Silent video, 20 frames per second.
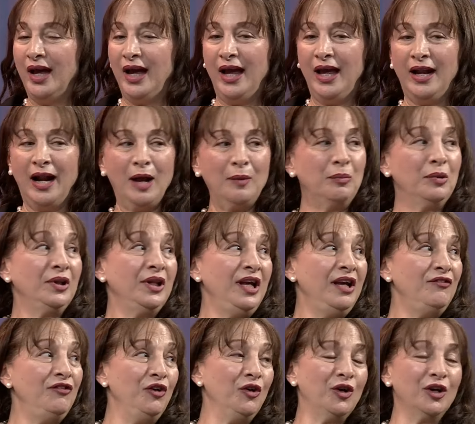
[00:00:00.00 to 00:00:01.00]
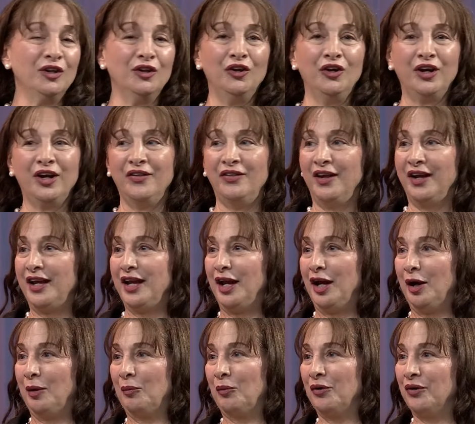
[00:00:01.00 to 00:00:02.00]
And I believe you can look in the
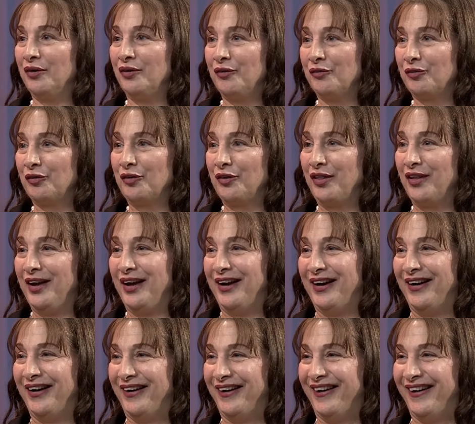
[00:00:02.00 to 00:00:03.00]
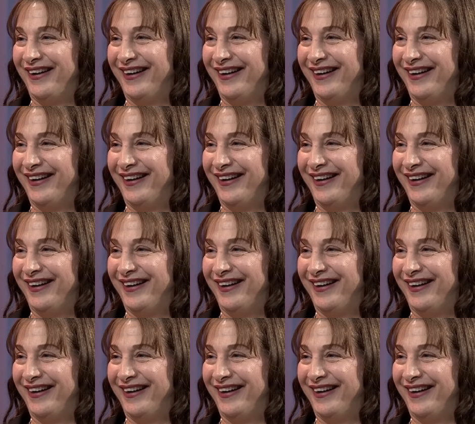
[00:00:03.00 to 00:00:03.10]
camera over there.